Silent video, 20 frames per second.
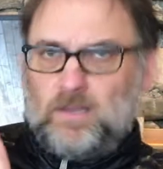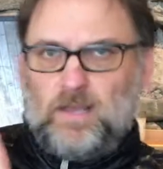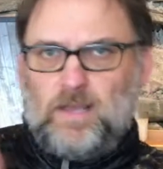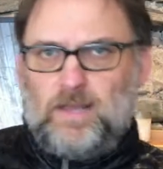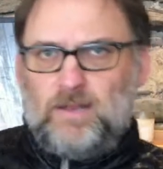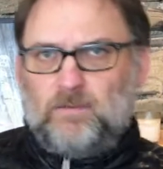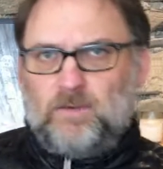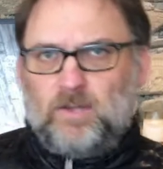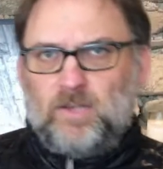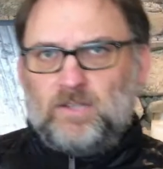
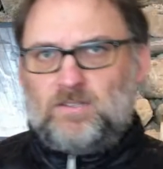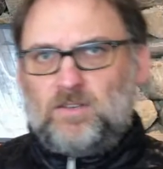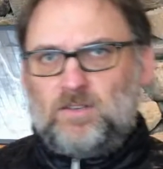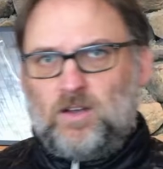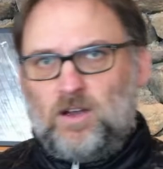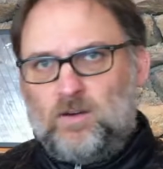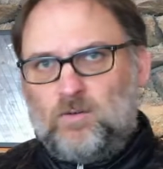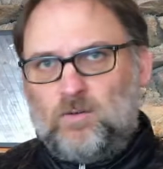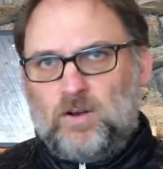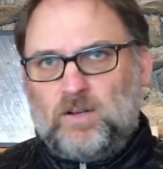81
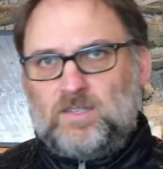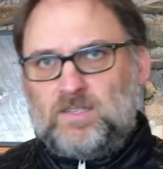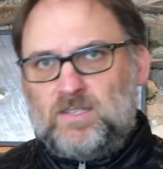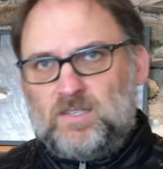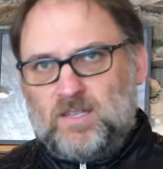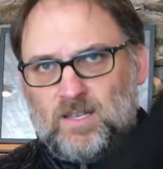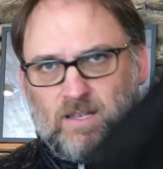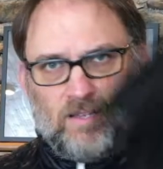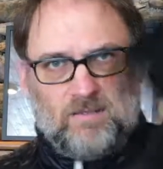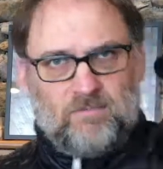Guitar
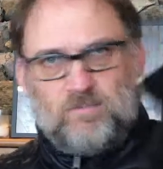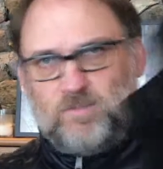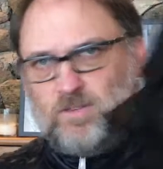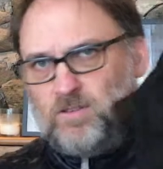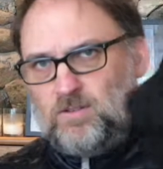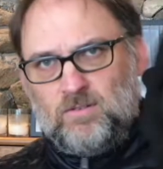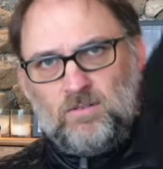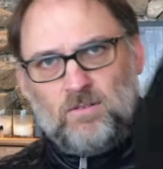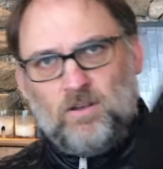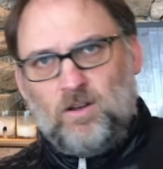Works.
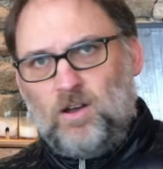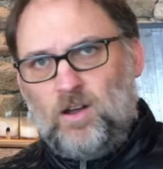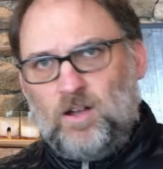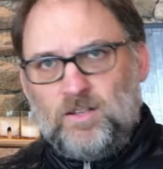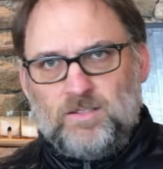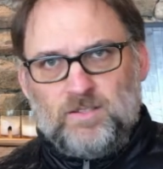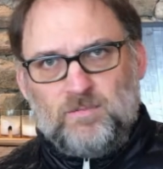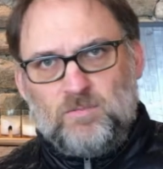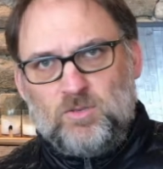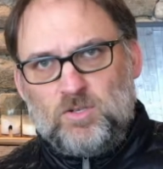Dude,
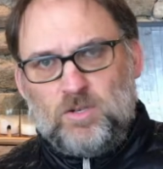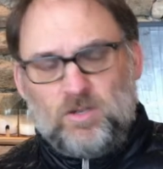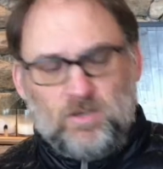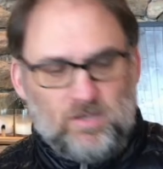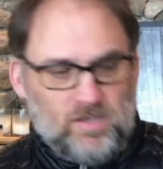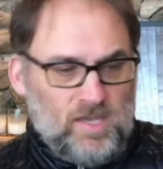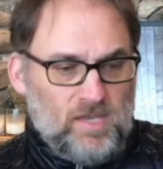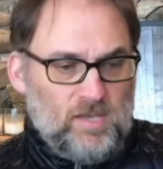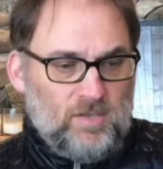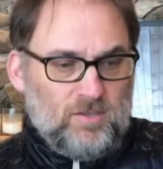awesome
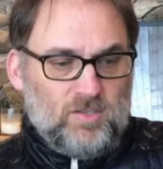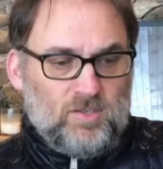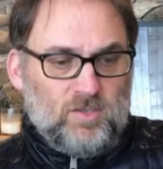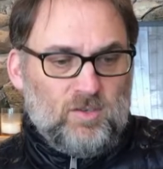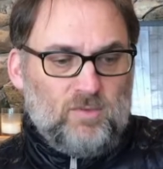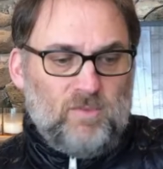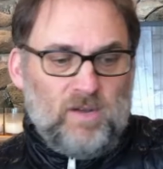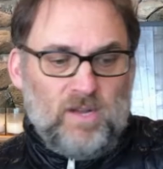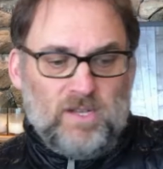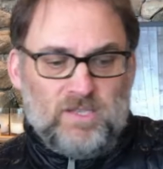shirt. Thank you
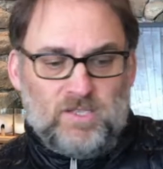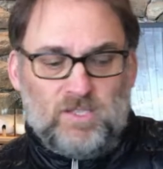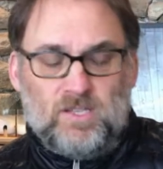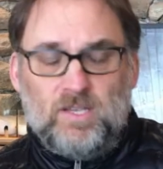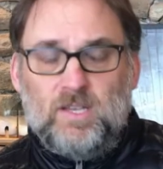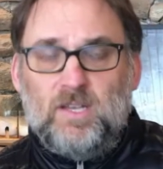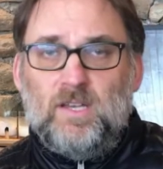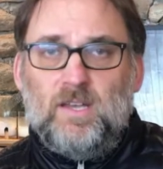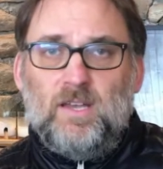so much.